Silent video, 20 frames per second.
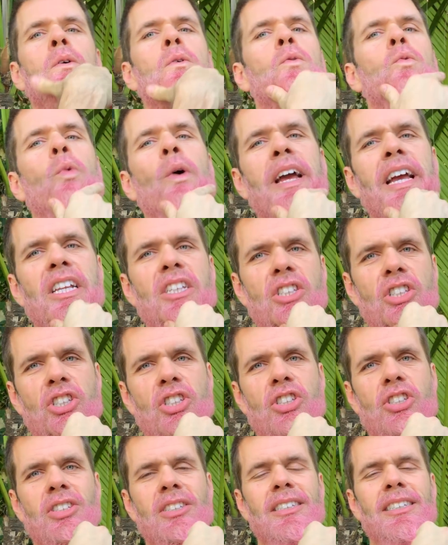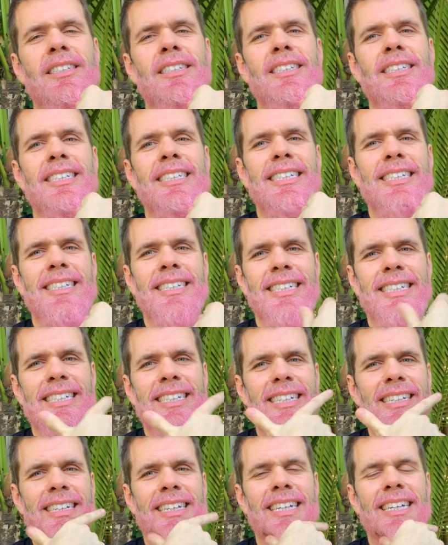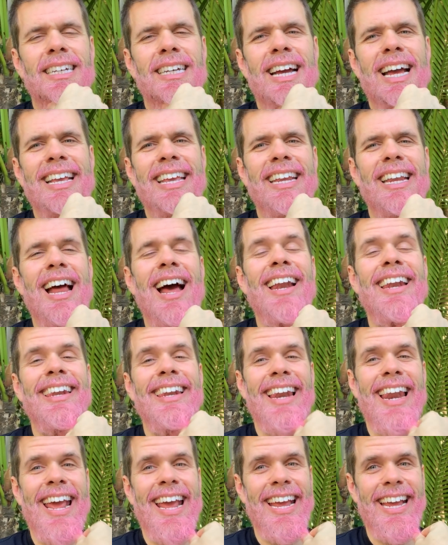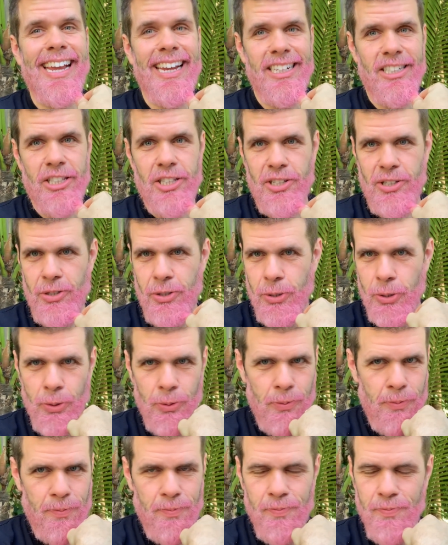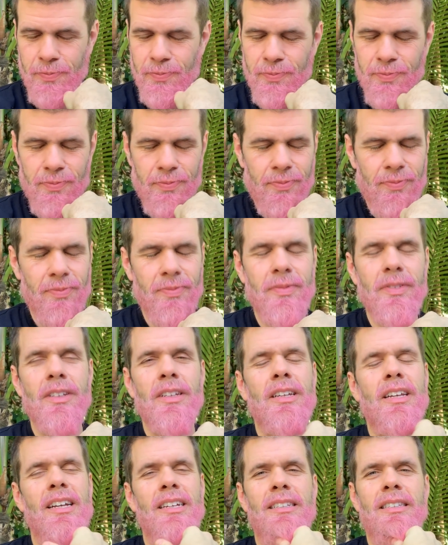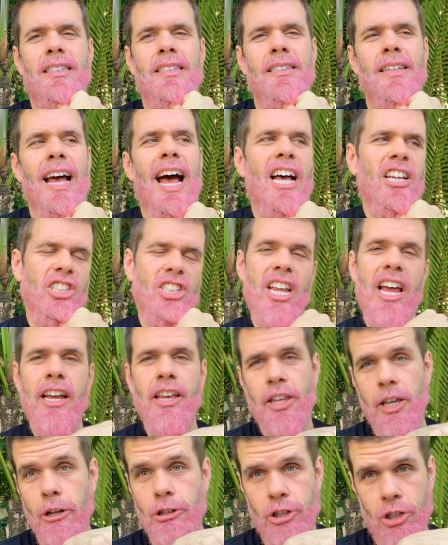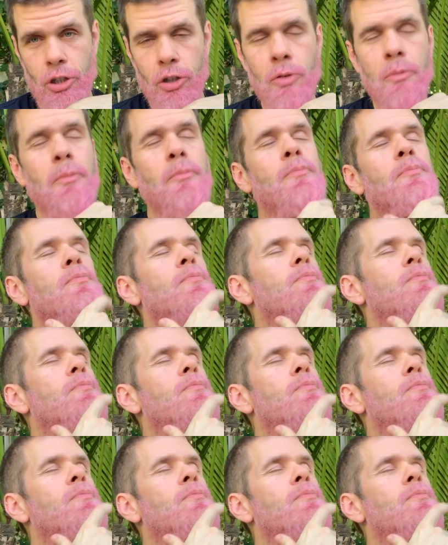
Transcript: which I cannot link to because hashtag YouTube.